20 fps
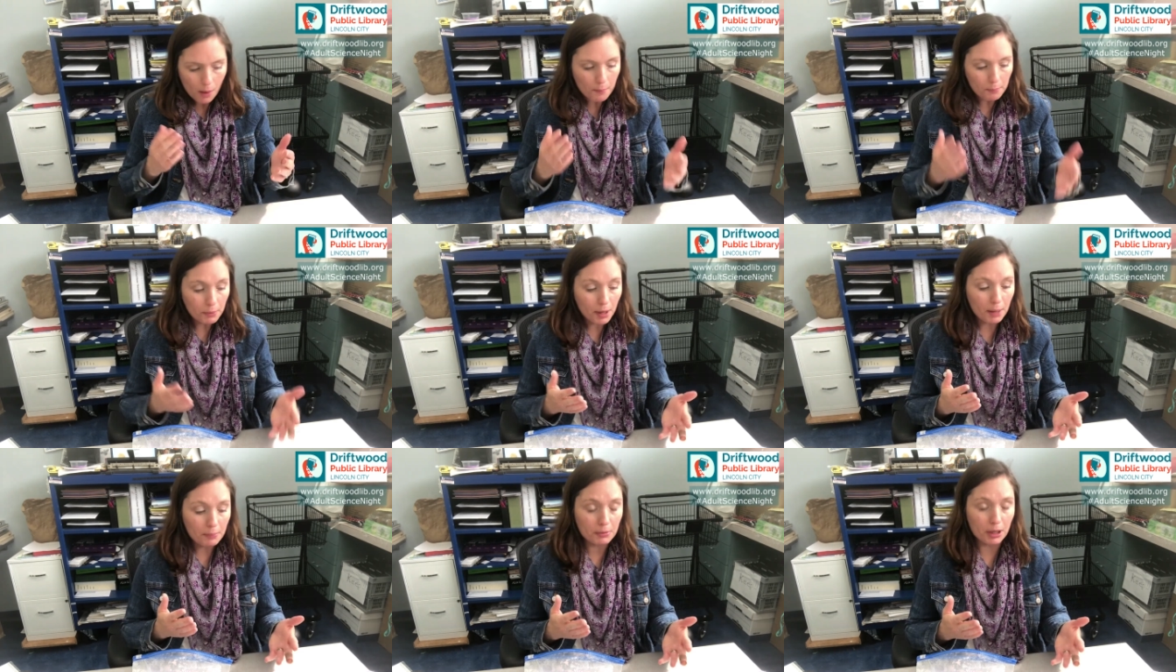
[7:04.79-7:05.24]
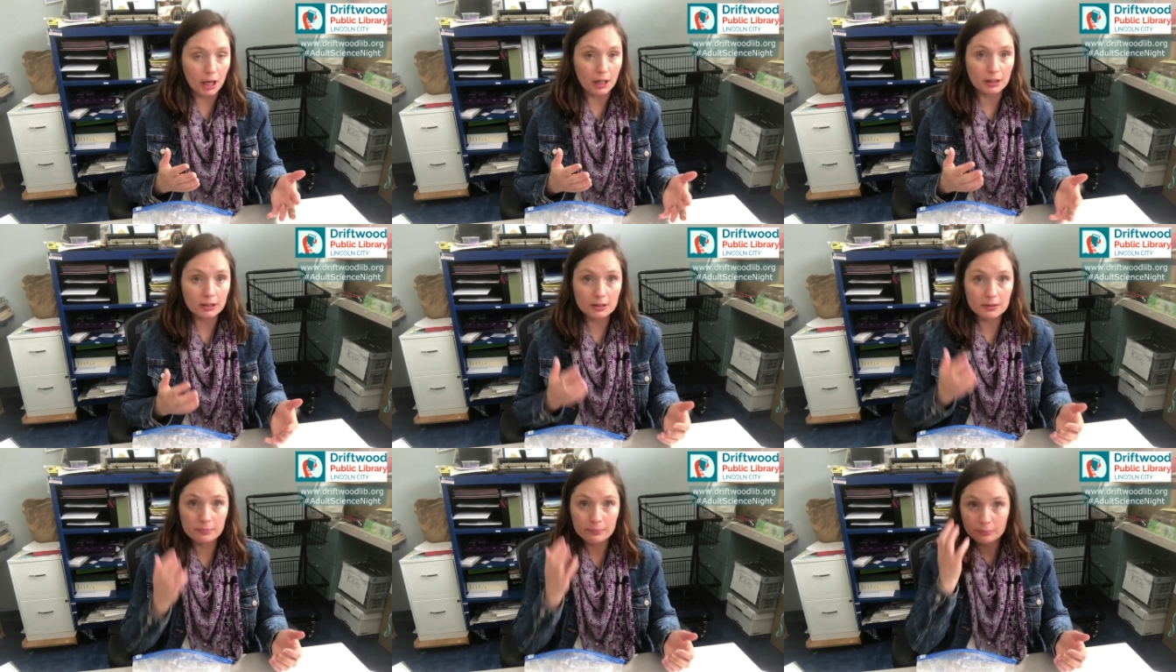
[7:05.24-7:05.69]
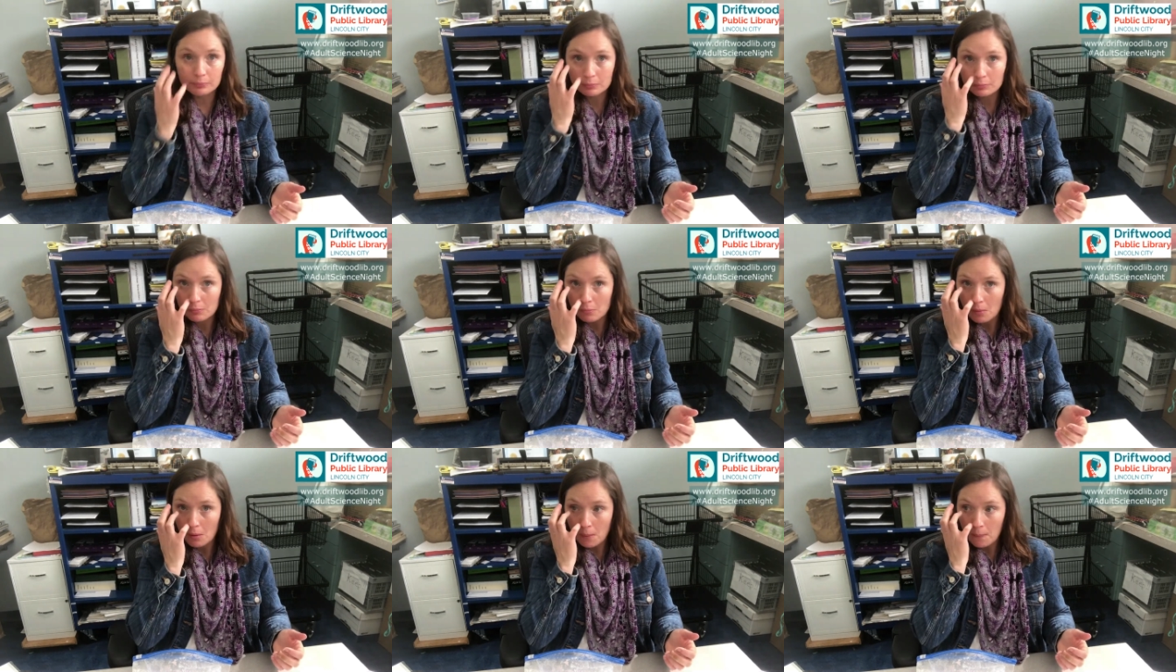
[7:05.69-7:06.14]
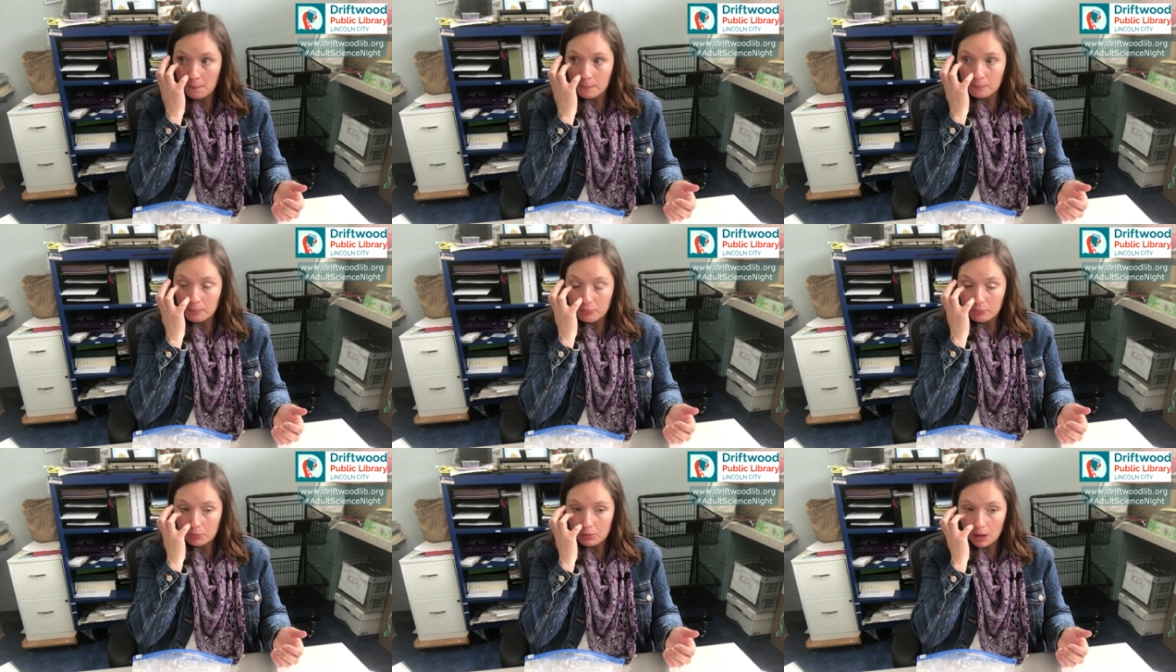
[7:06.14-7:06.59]
Pop Rocks.
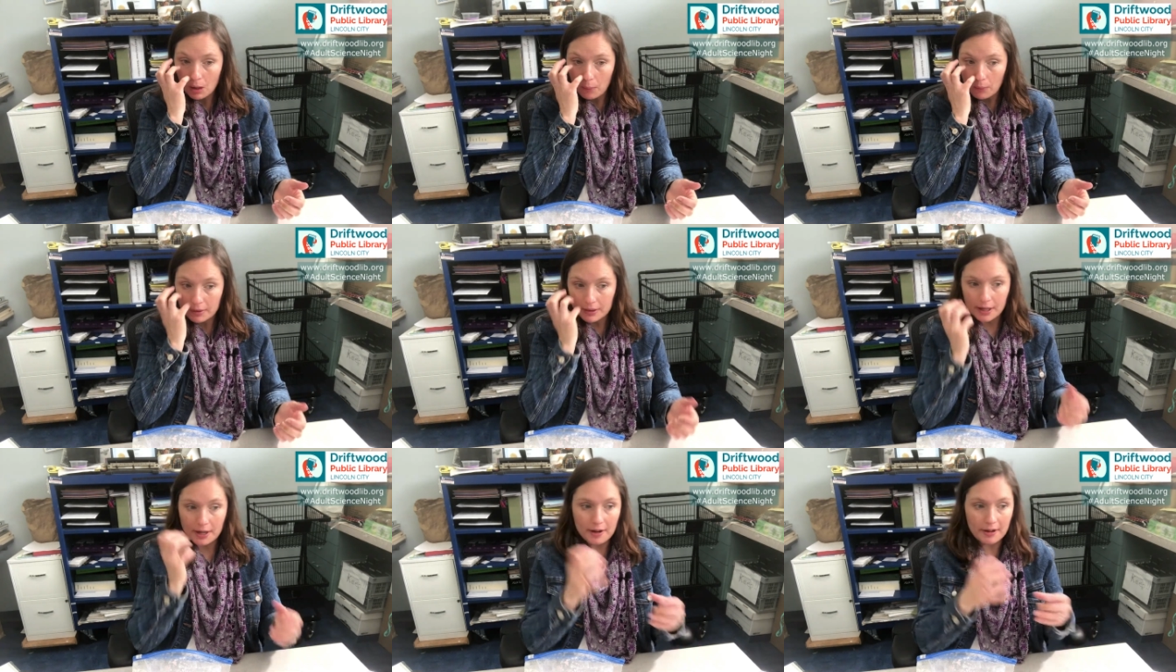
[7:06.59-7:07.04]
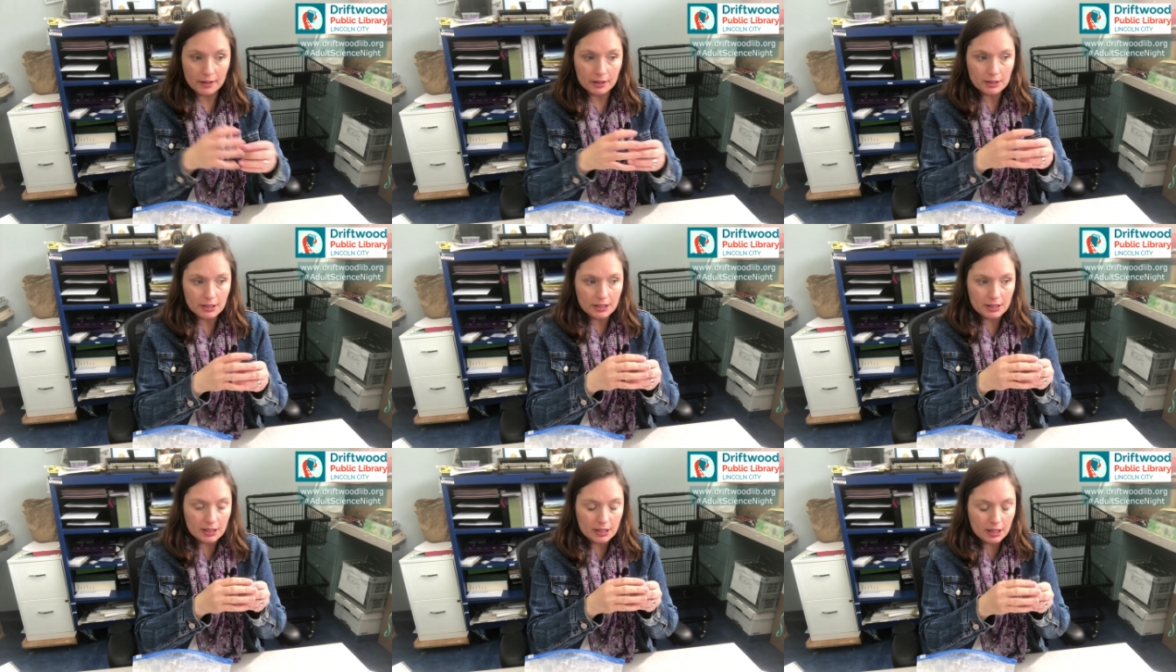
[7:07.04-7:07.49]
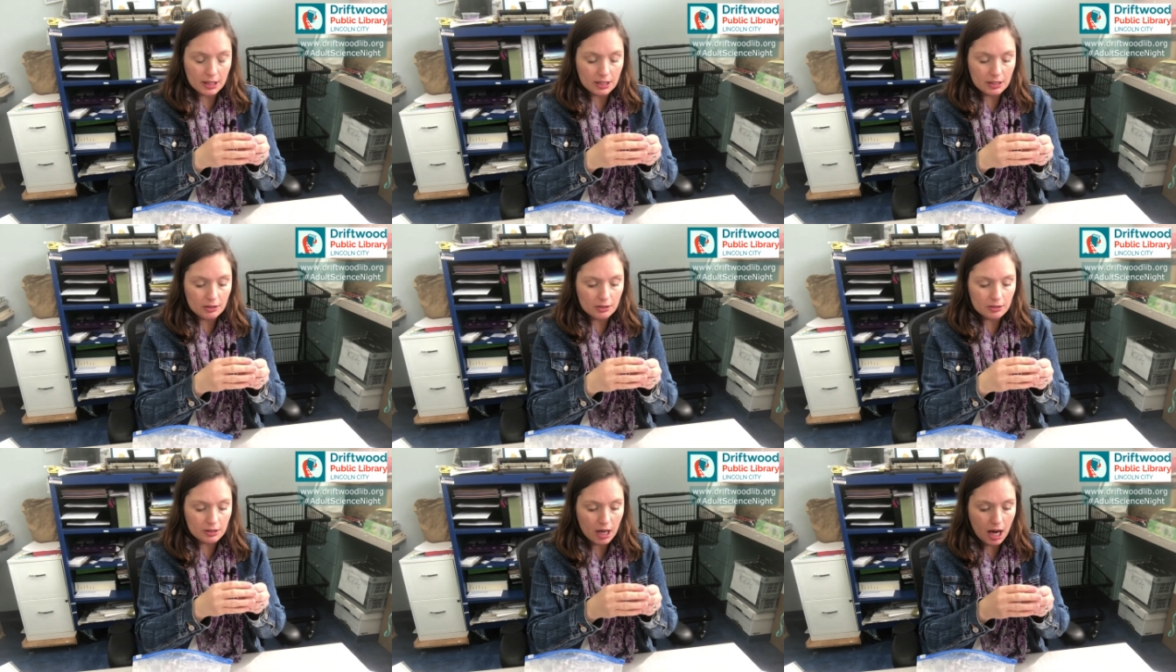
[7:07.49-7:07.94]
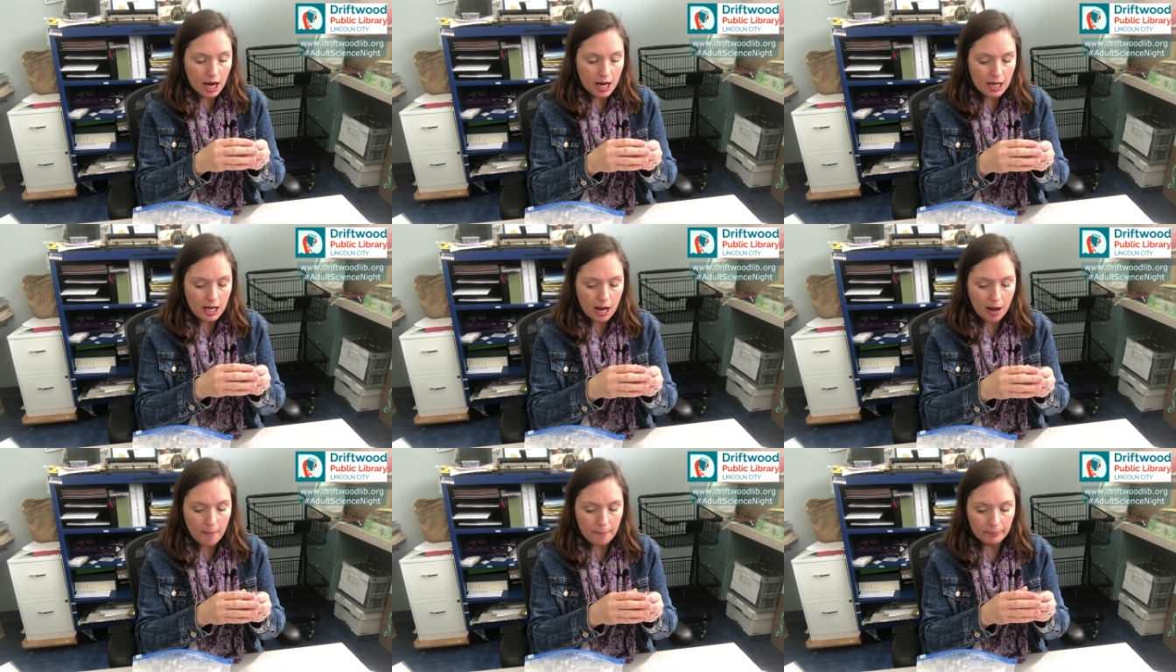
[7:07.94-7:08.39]
What they are is it's little
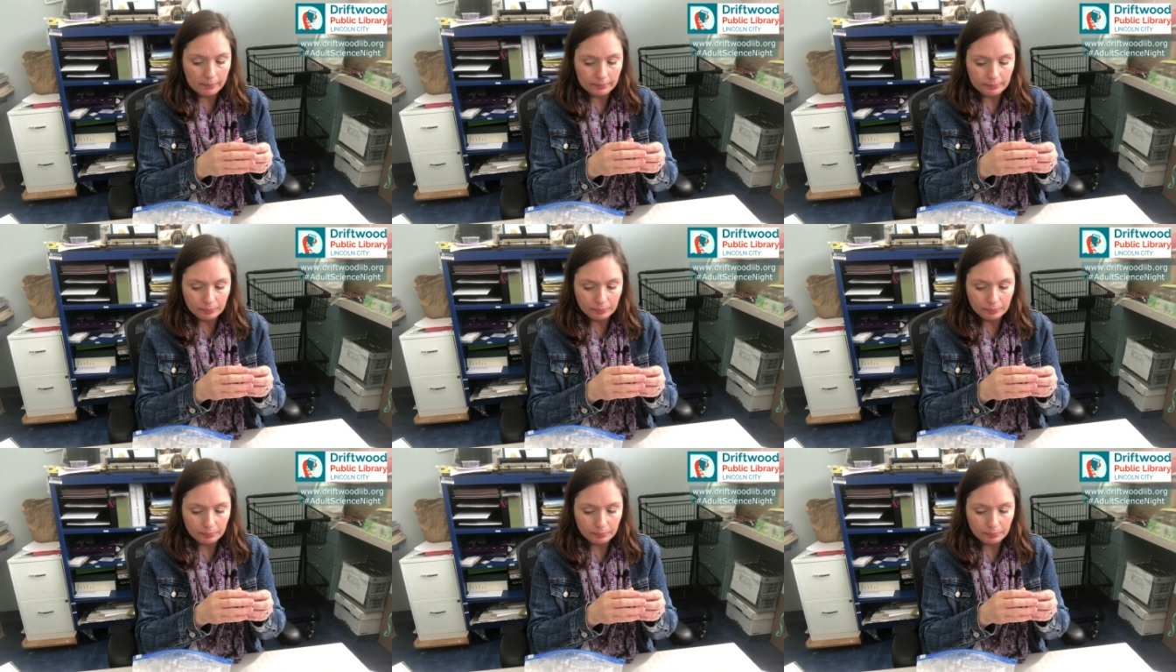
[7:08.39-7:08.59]
tiny